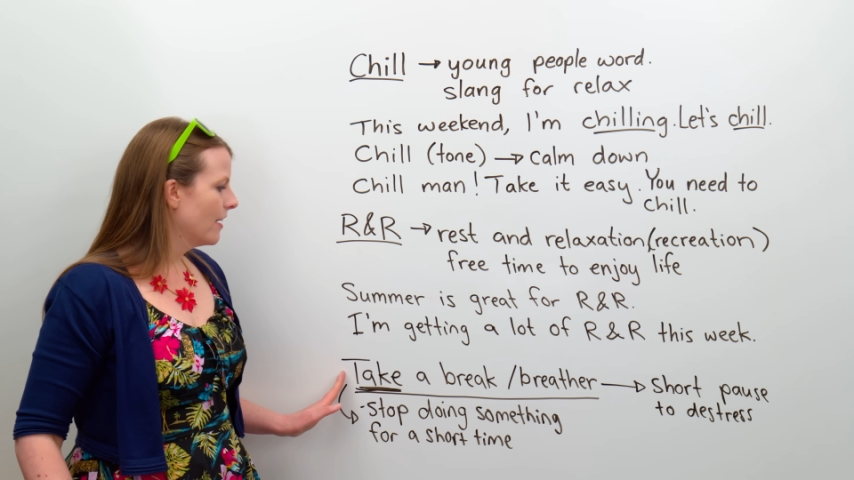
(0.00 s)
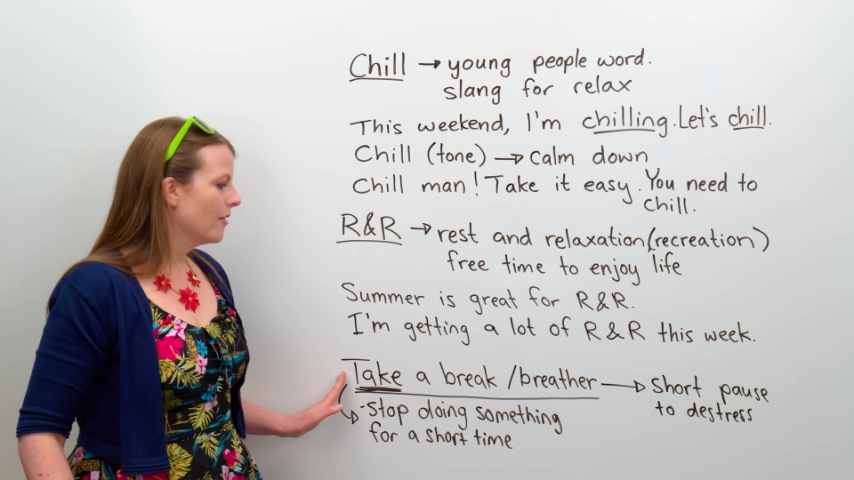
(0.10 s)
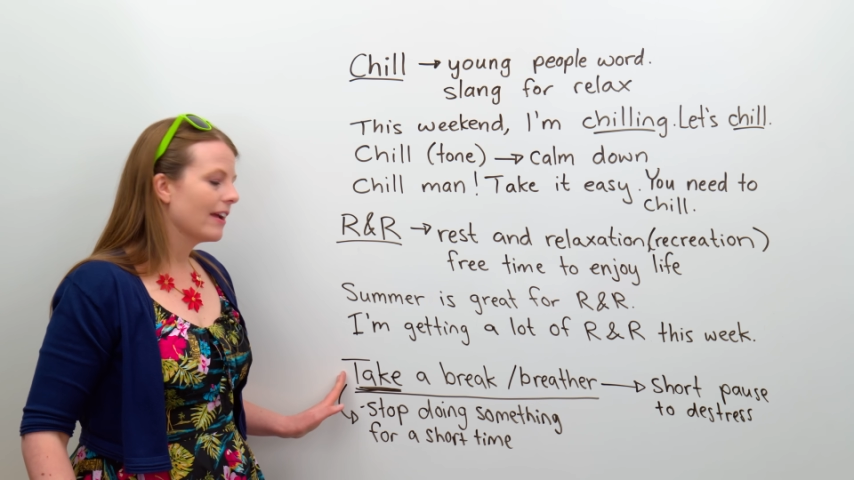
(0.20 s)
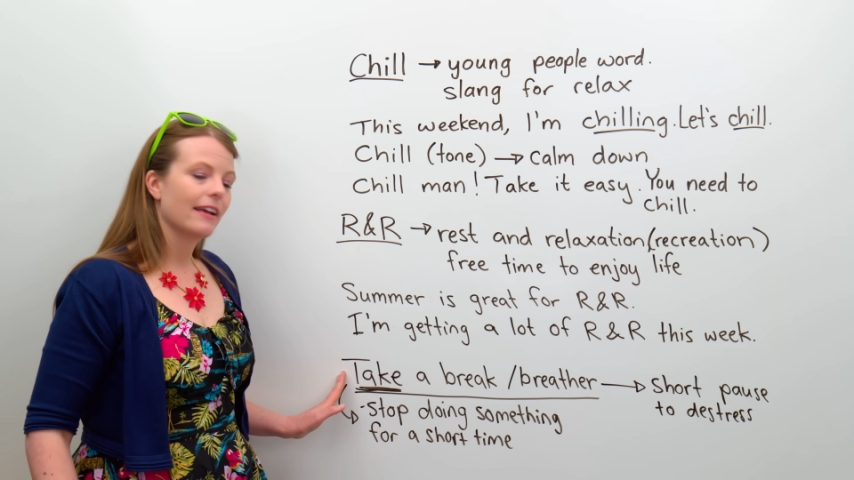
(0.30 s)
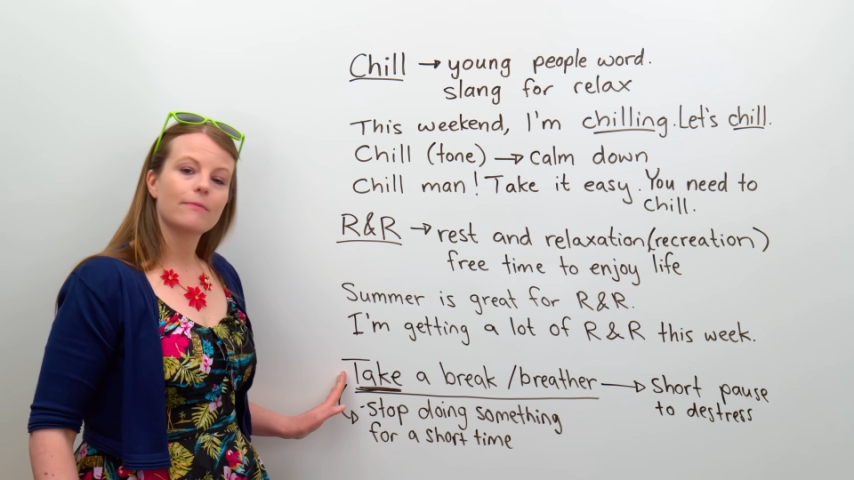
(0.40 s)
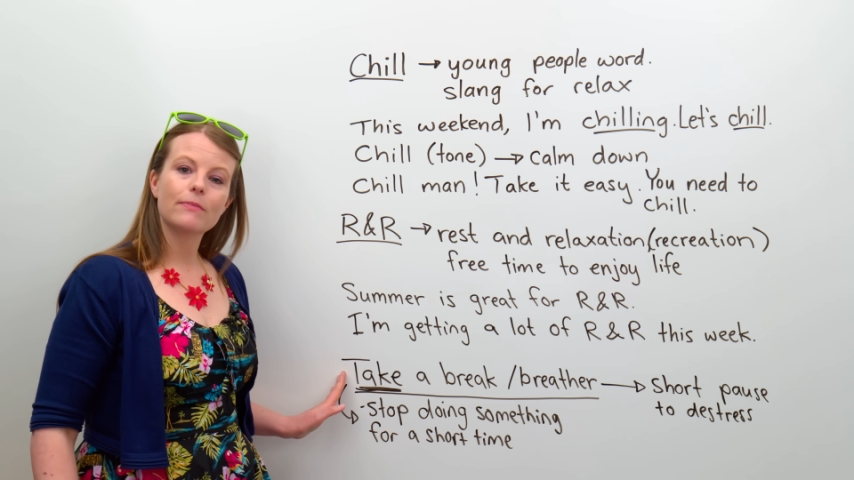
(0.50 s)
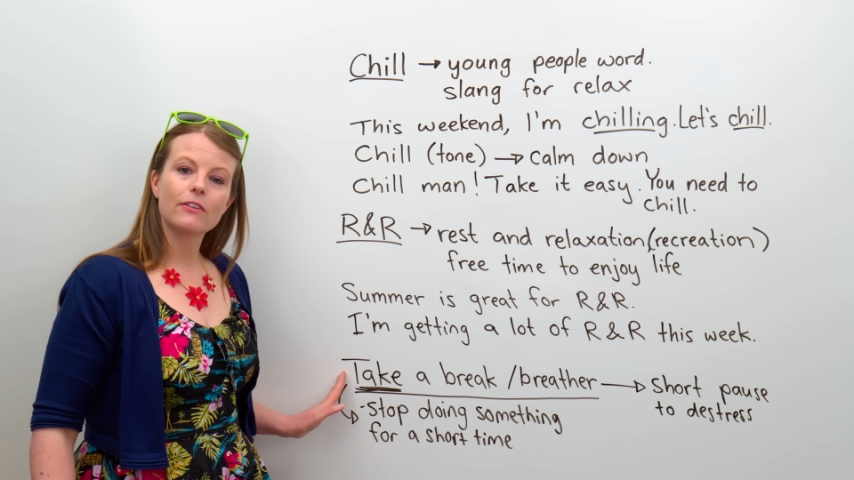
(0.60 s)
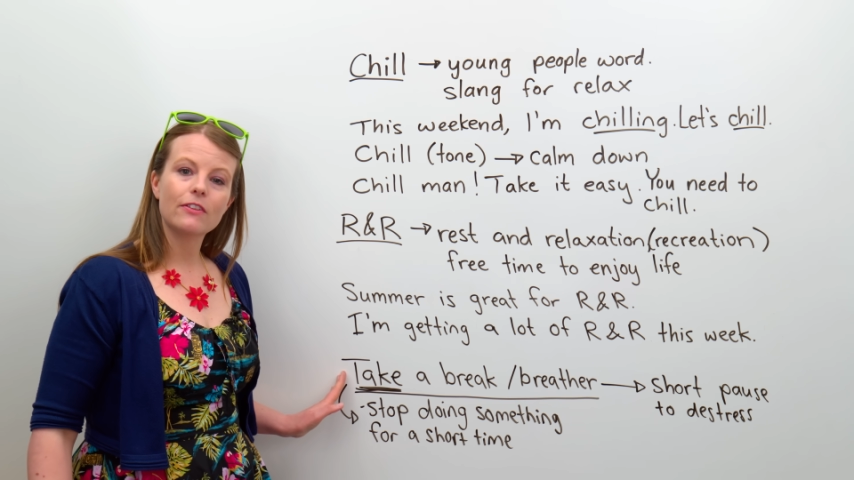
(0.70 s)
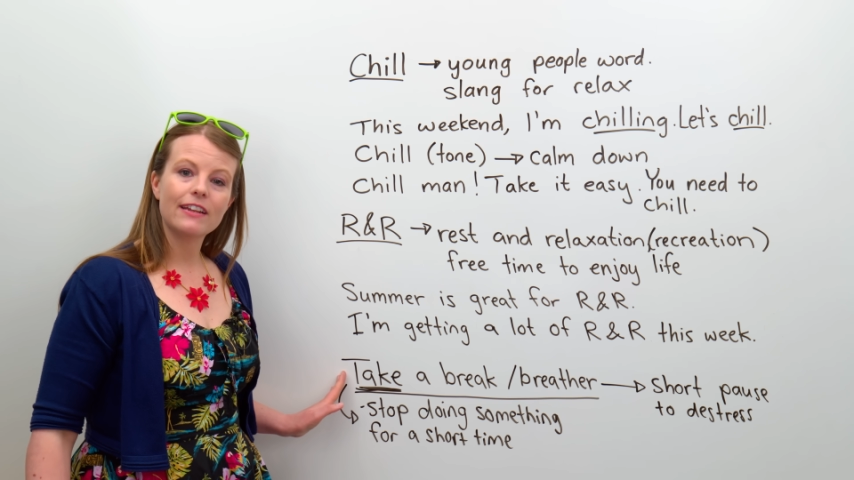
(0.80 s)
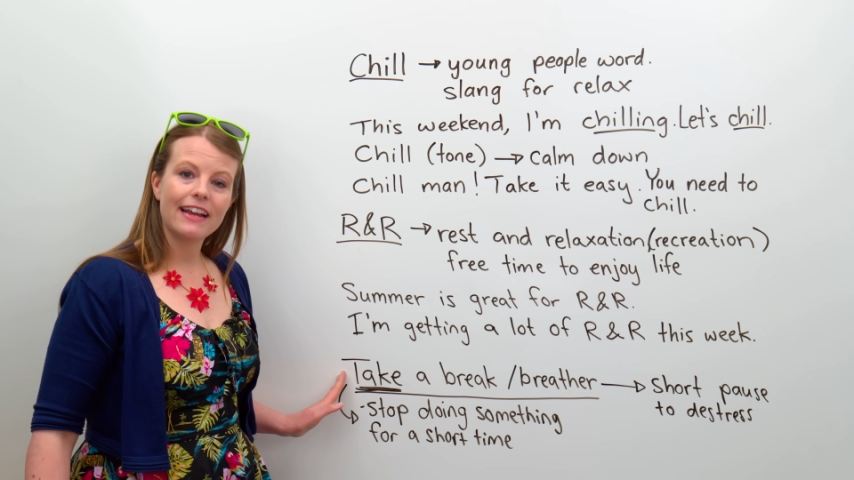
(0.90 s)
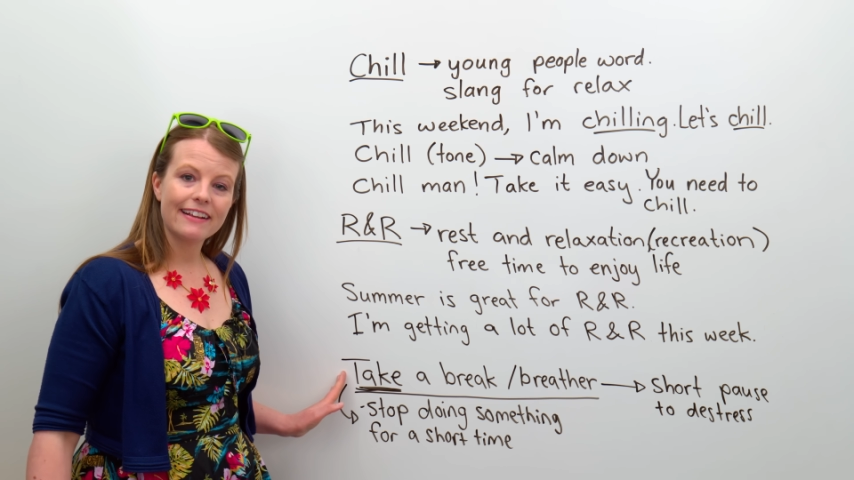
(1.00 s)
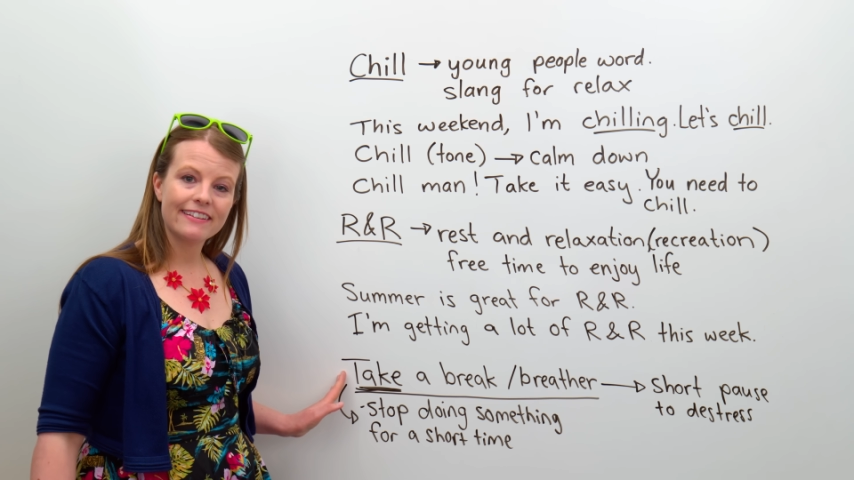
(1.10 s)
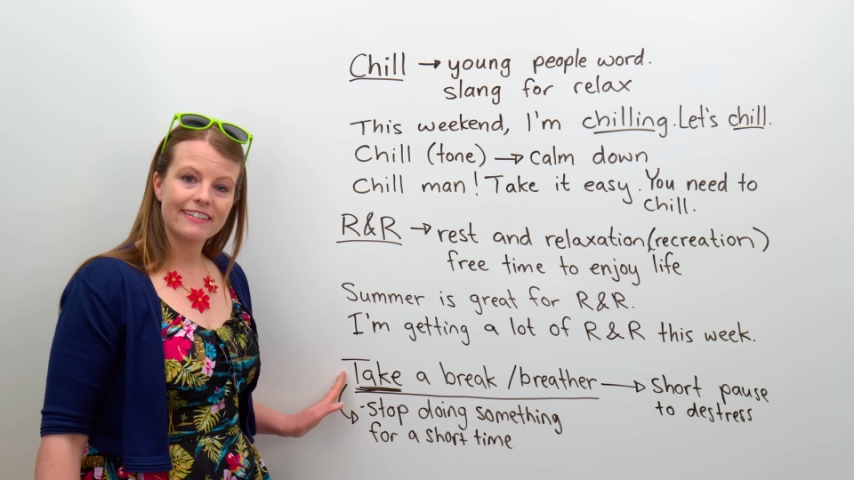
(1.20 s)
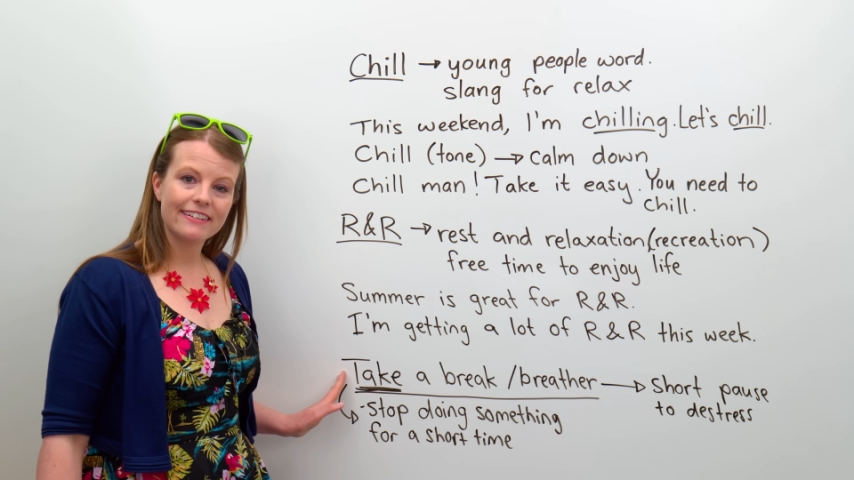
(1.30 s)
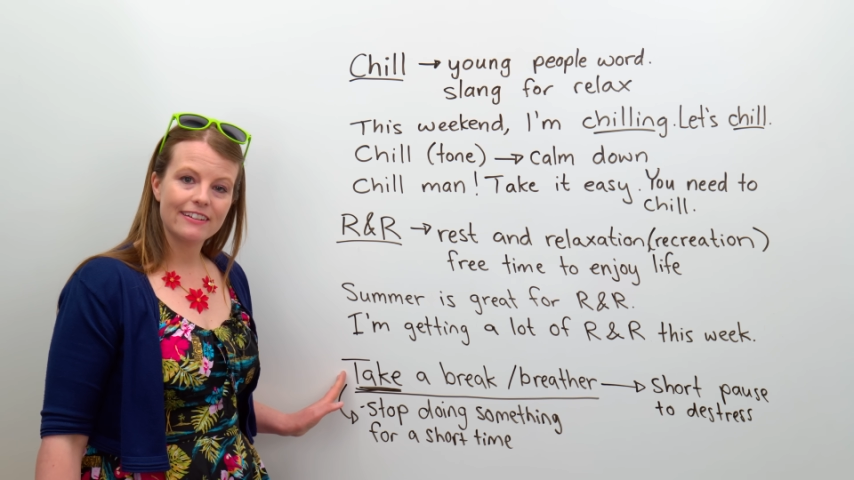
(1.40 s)
Okay, so the
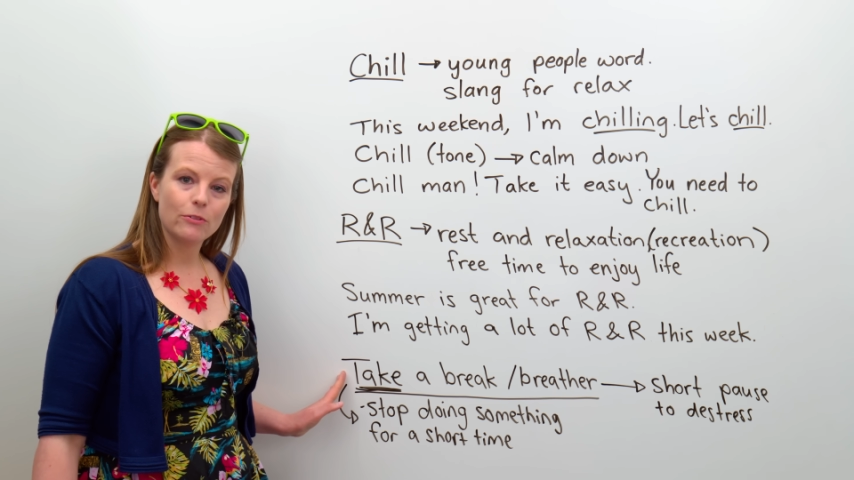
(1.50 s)
next